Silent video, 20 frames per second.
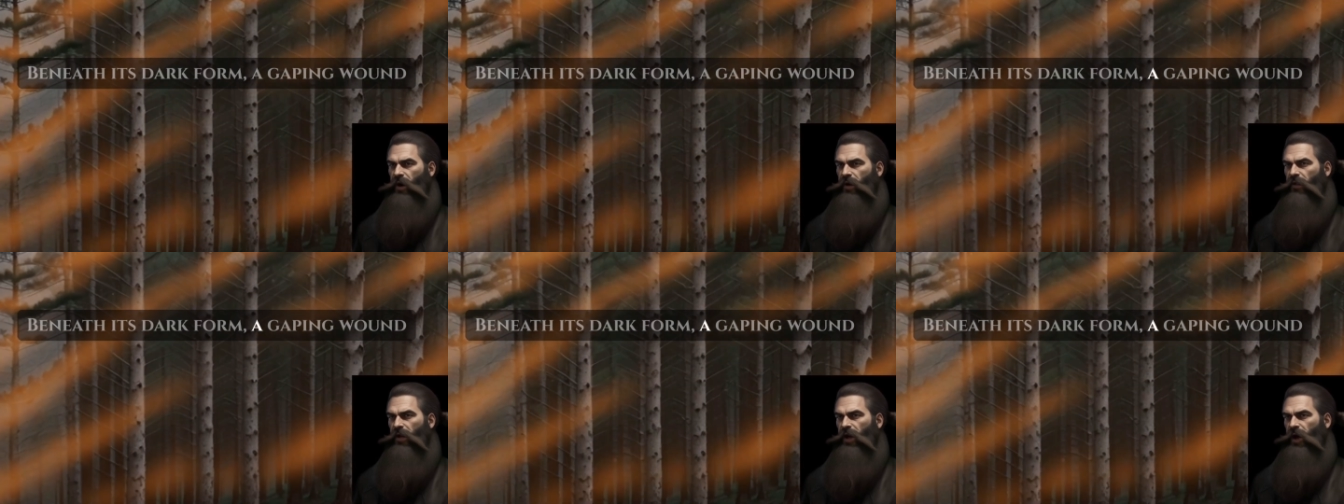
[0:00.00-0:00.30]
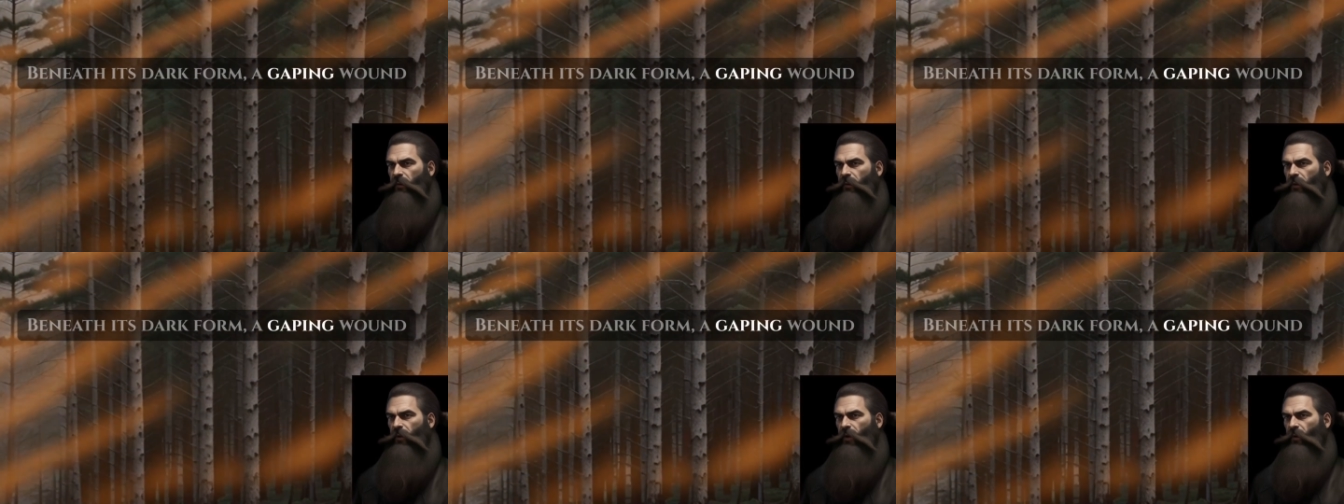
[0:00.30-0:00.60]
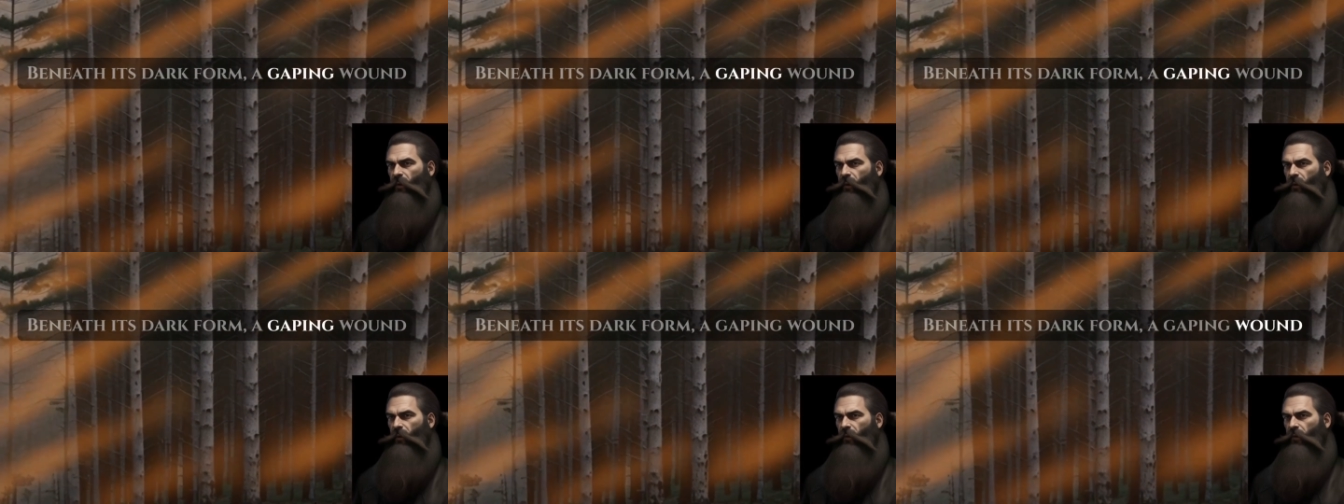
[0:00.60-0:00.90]
a
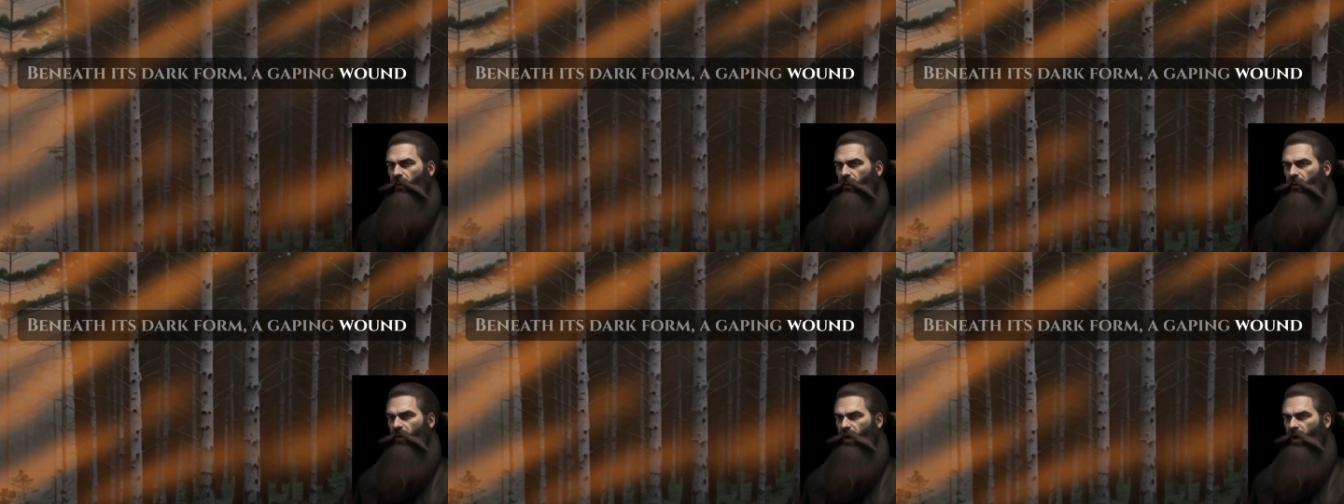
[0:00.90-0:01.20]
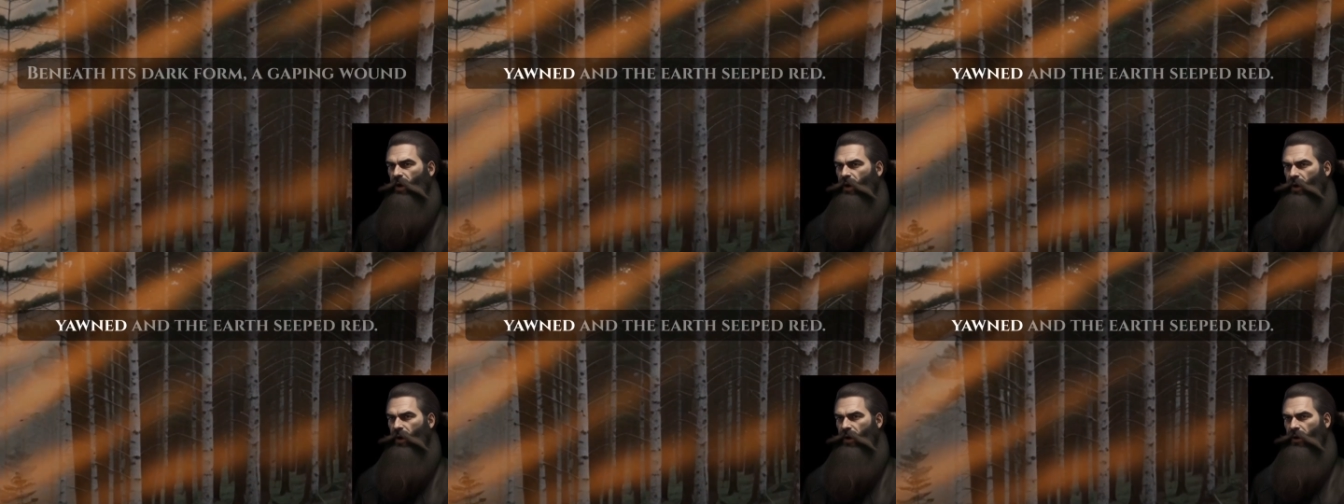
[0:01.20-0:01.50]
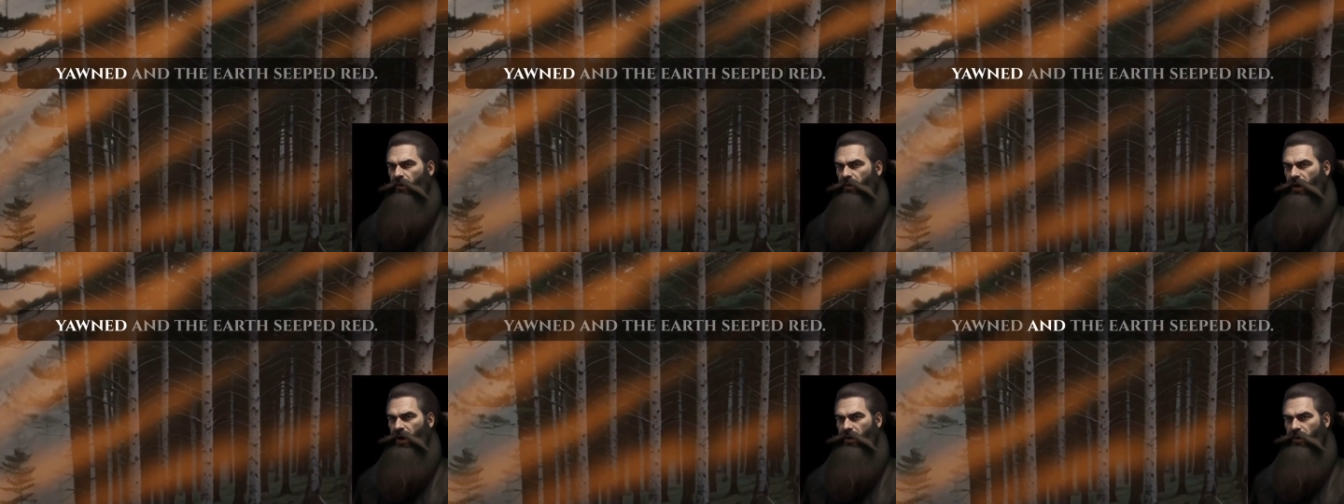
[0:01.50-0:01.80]
gaping wound
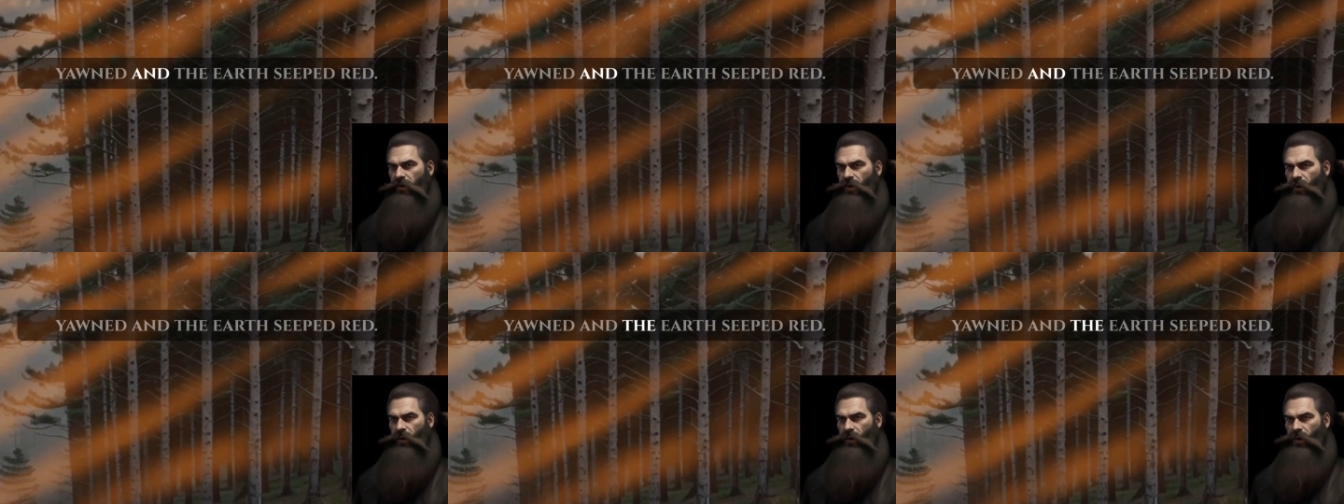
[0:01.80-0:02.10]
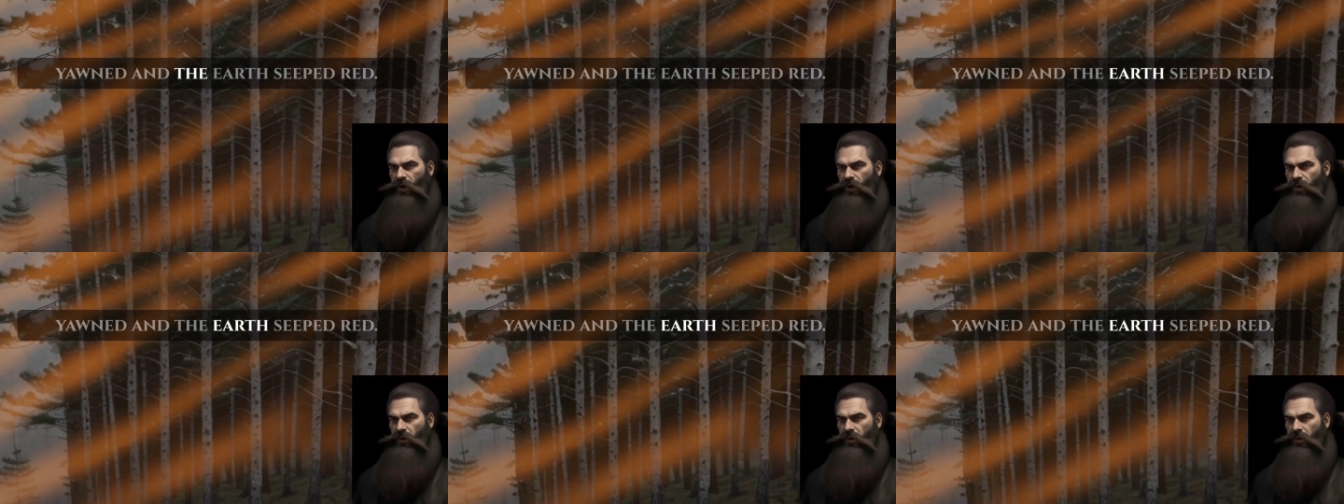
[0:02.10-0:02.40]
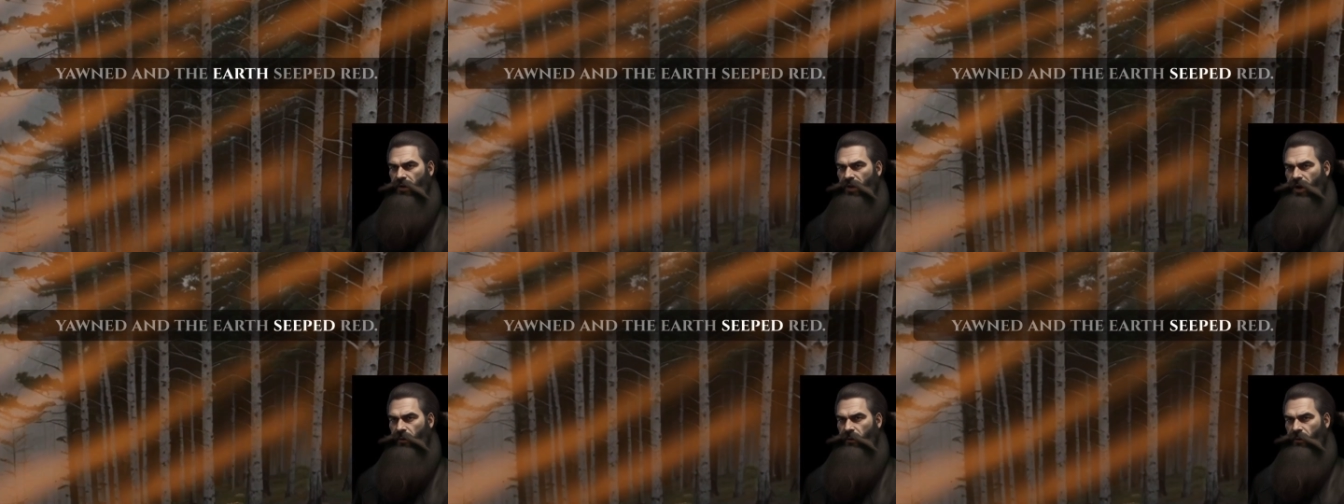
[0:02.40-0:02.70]
yawned and the earth
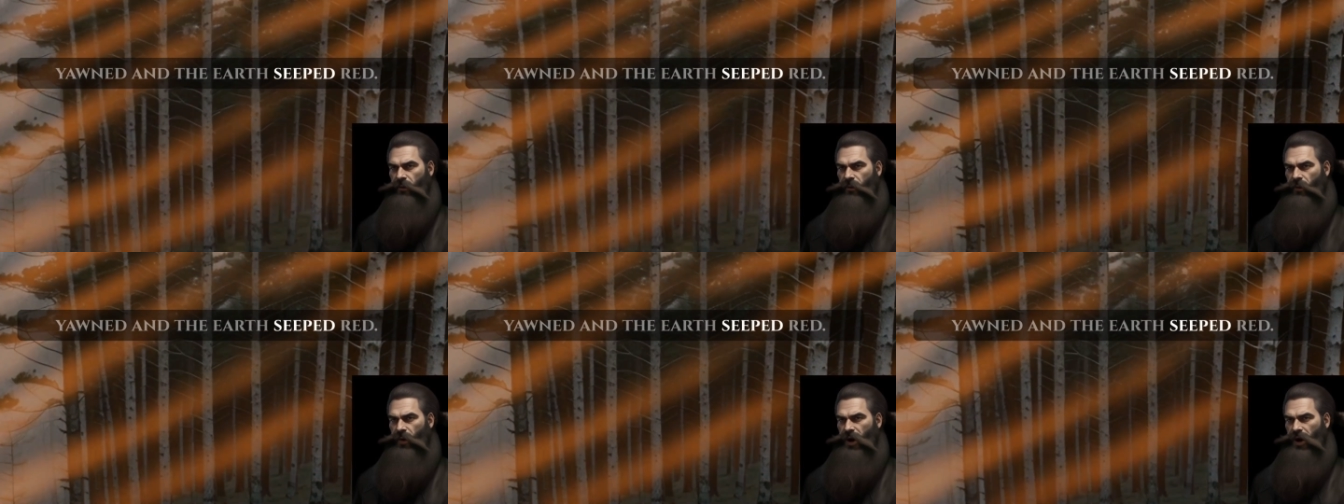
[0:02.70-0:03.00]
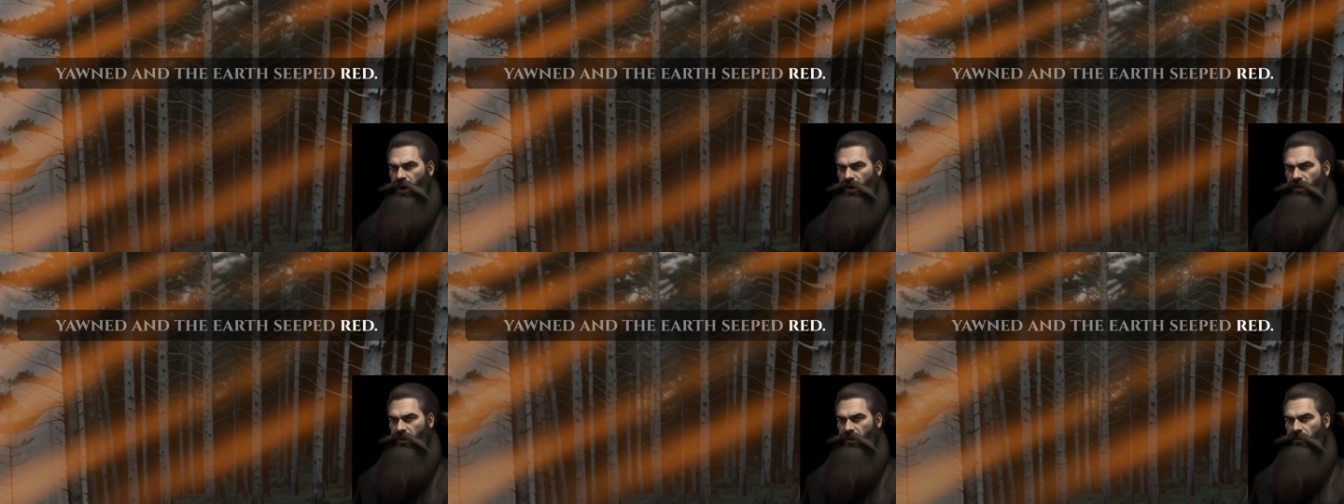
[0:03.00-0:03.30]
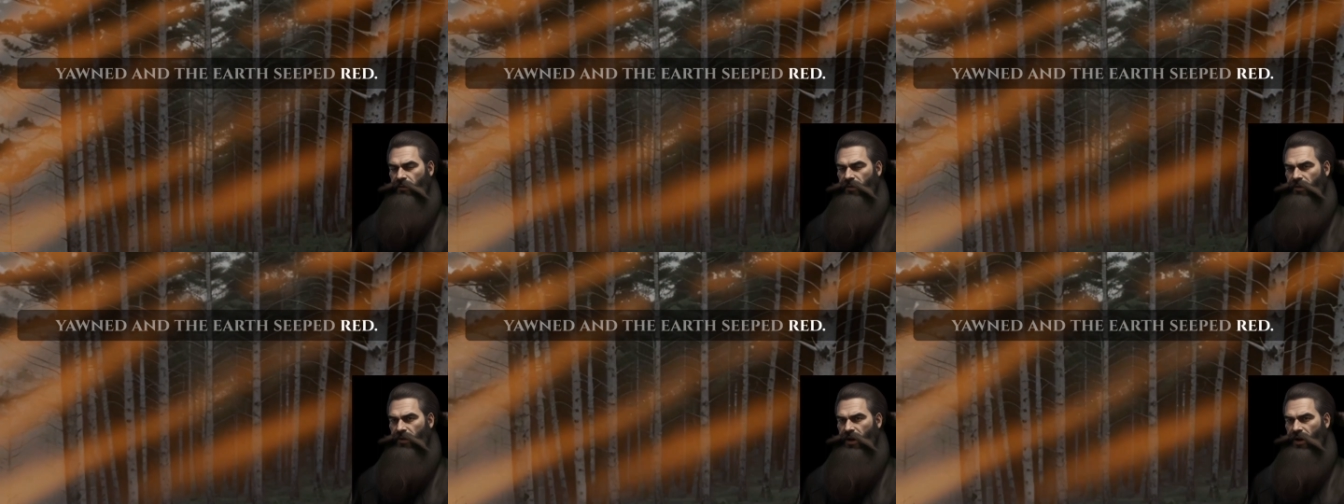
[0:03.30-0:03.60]
seeped red.